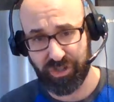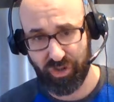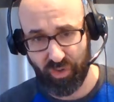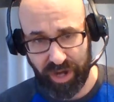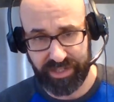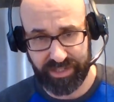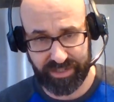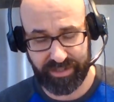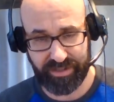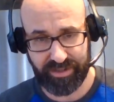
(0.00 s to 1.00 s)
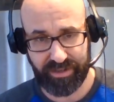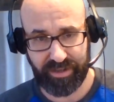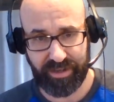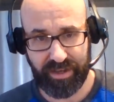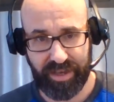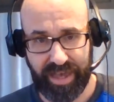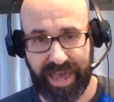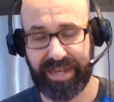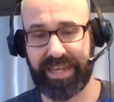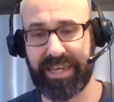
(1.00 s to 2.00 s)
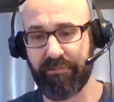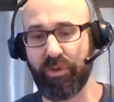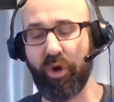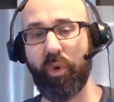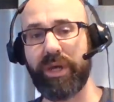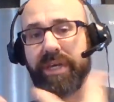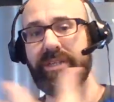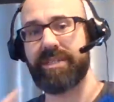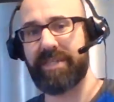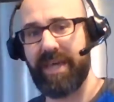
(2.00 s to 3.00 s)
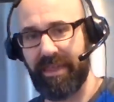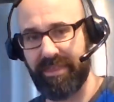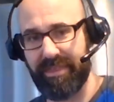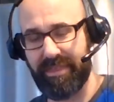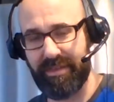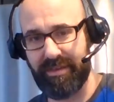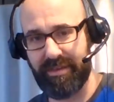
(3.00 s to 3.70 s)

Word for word: Christ and Him going into death